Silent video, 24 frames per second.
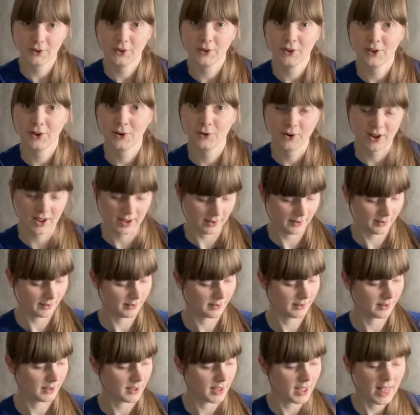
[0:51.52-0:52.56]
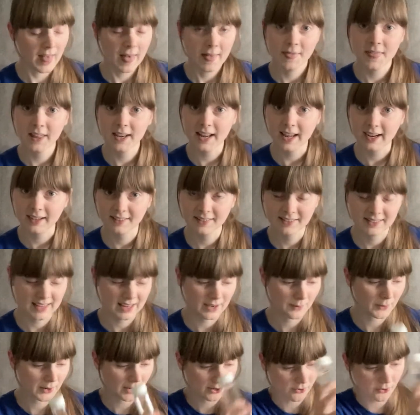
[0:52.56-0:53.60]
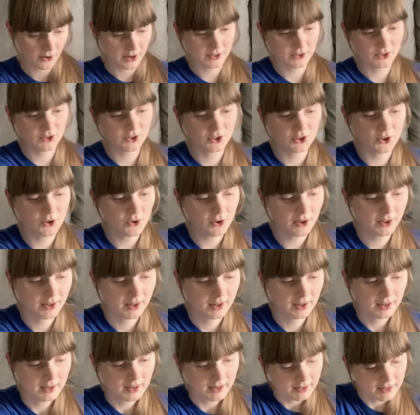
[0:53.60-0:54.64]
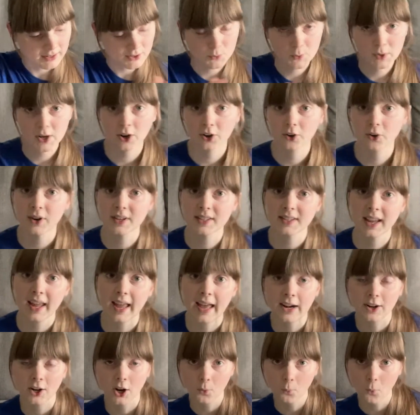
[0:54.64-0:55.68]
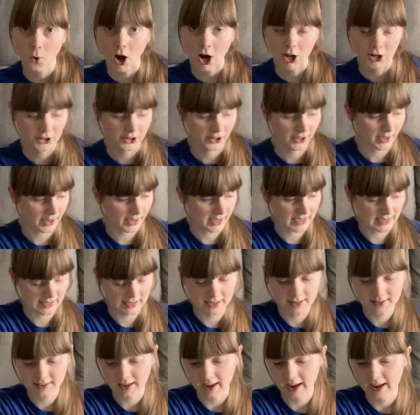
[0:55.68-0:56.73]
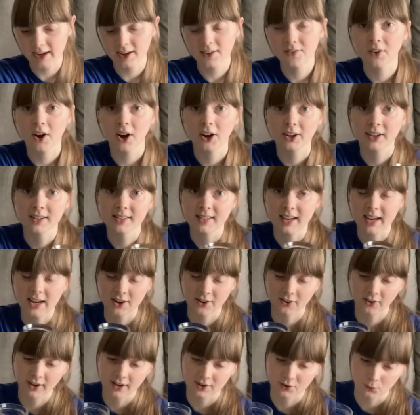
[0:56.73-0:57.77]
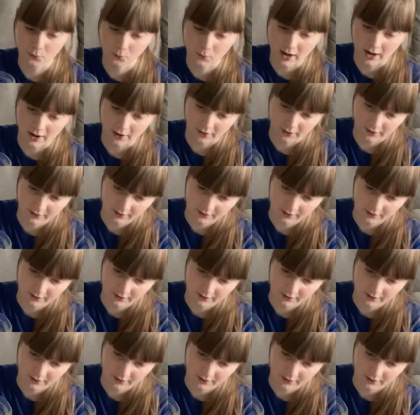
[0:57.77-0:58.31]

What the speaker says: Okay, the next thing we're going to do is we are going to add our water inside of our container as well.